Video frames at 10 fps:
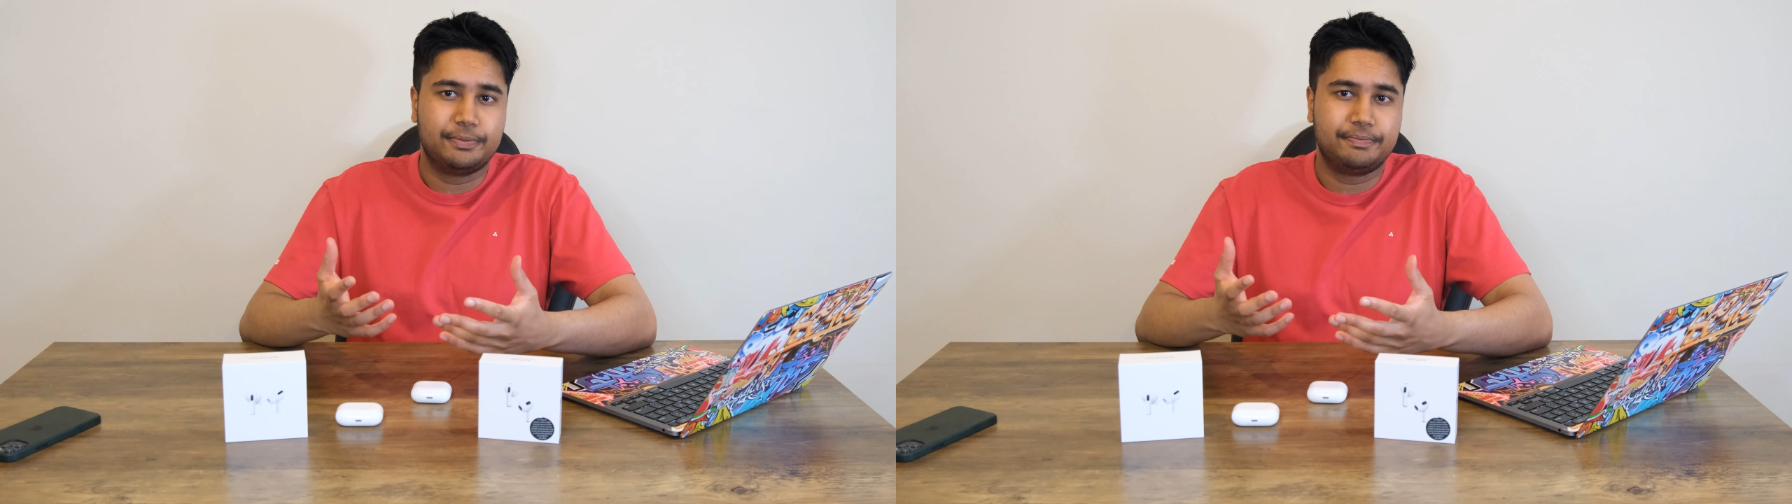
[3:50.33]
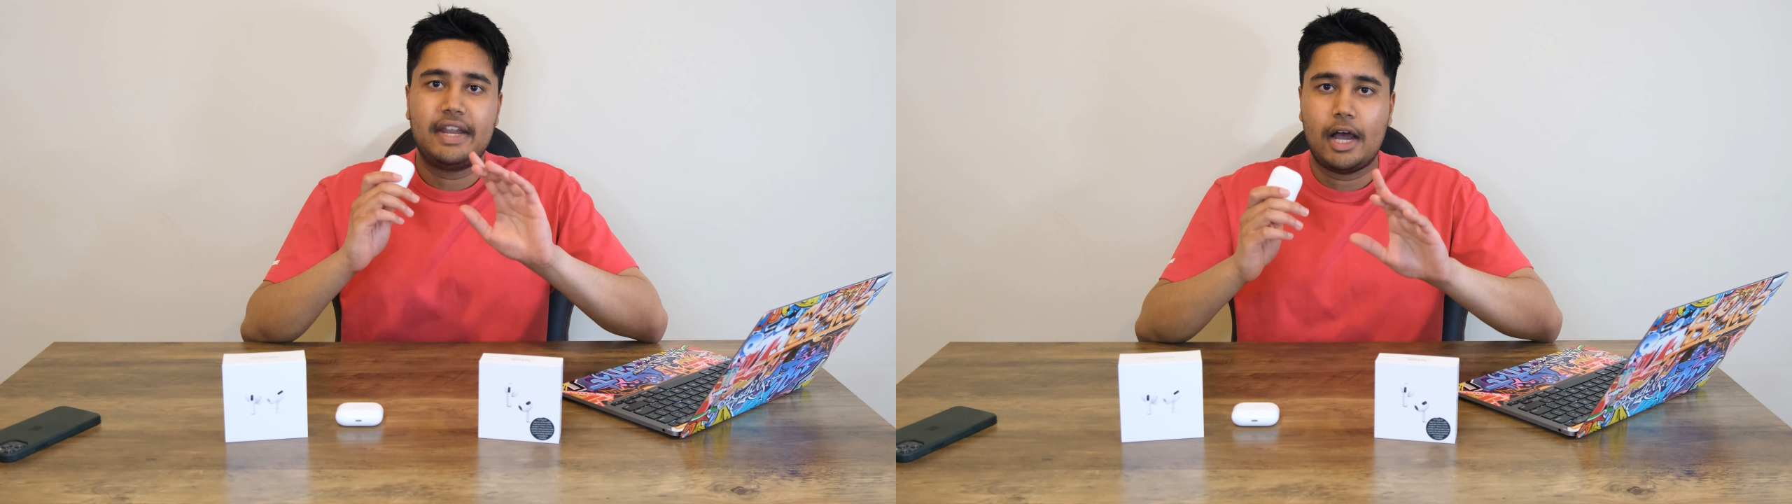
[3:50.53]

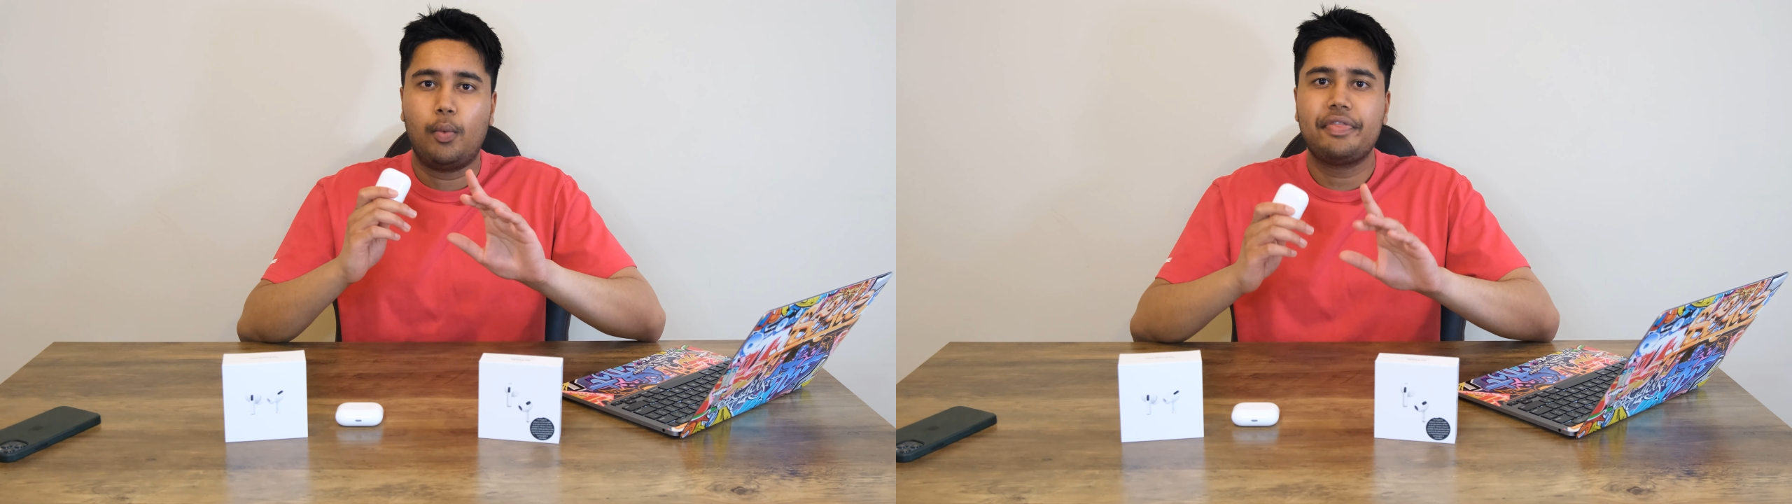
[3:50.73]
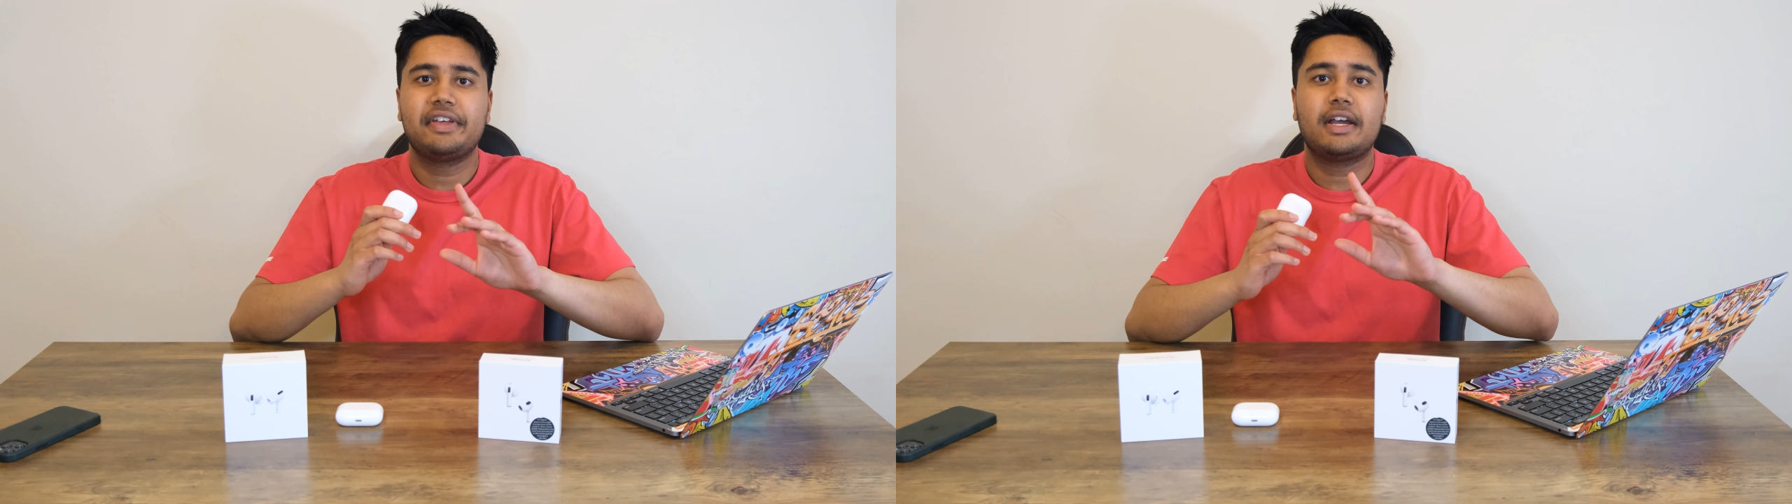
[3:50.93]
Now,
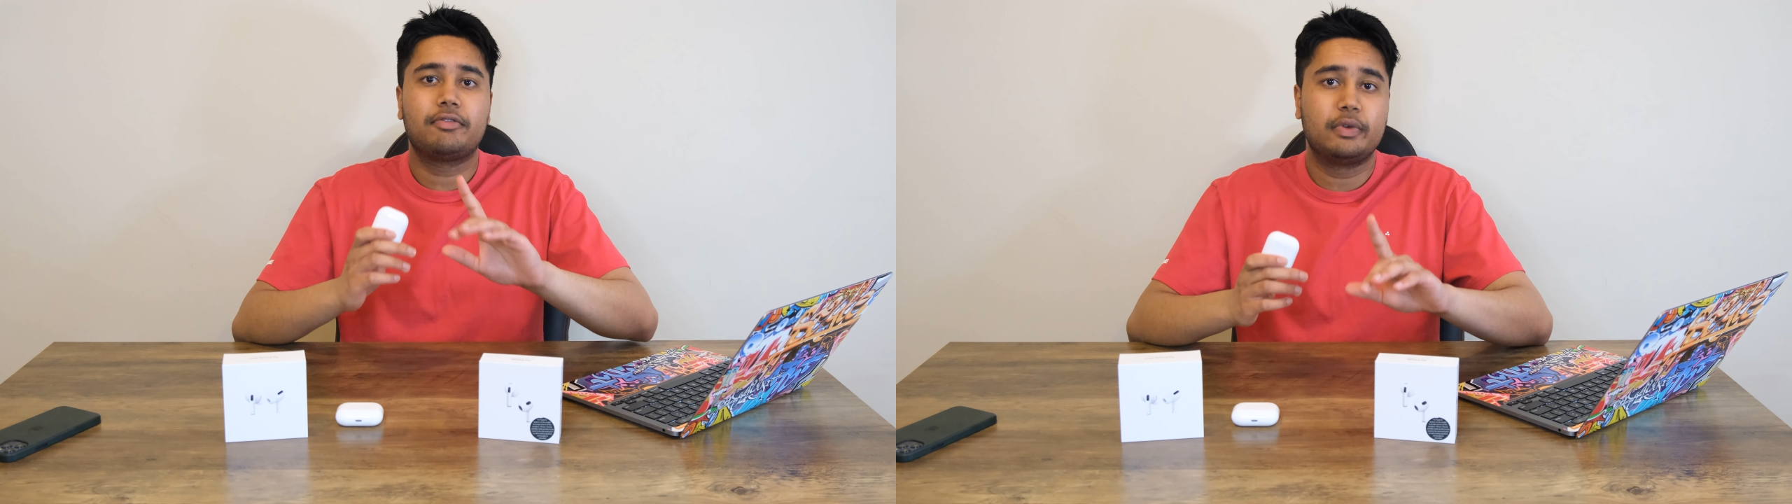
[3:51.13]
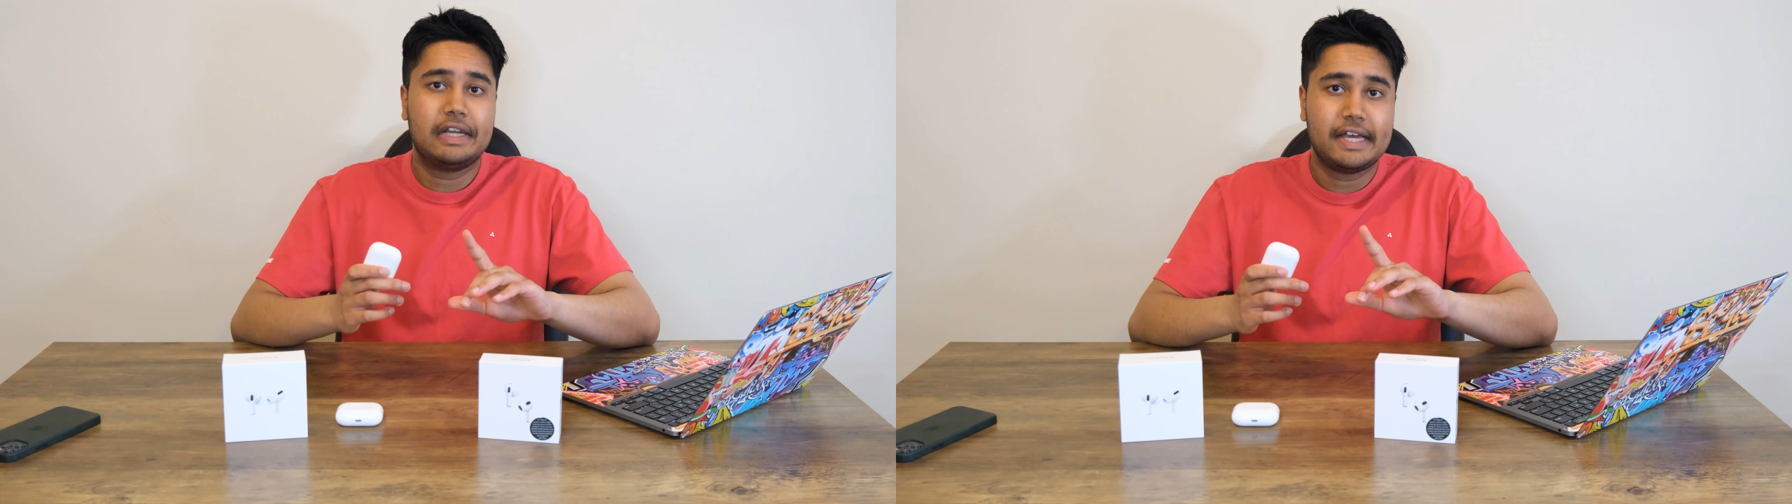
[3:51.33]
one thing I
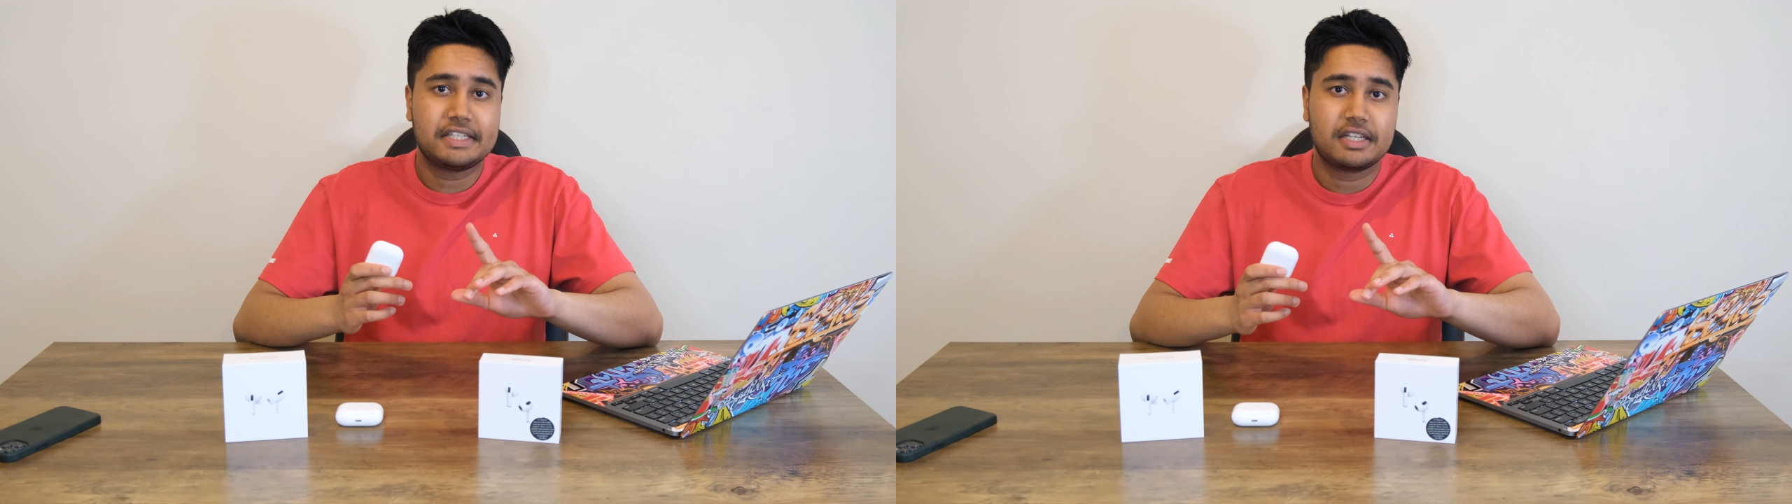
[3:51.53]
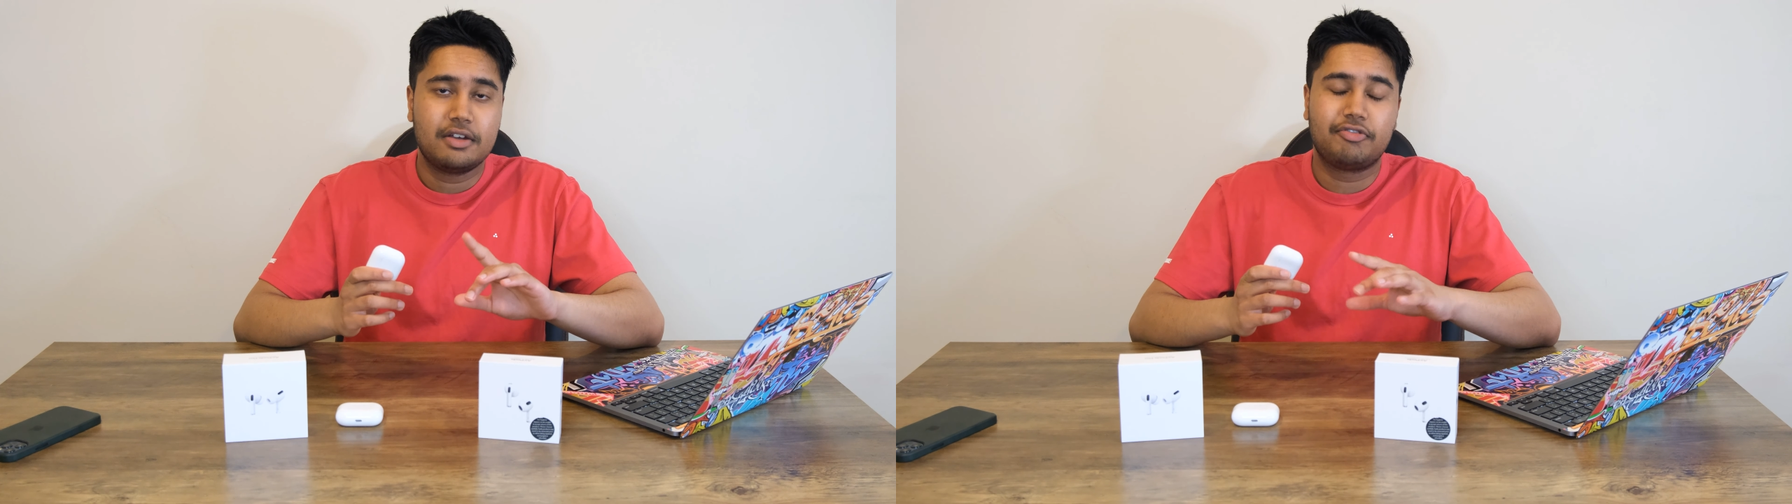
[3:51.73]
realized,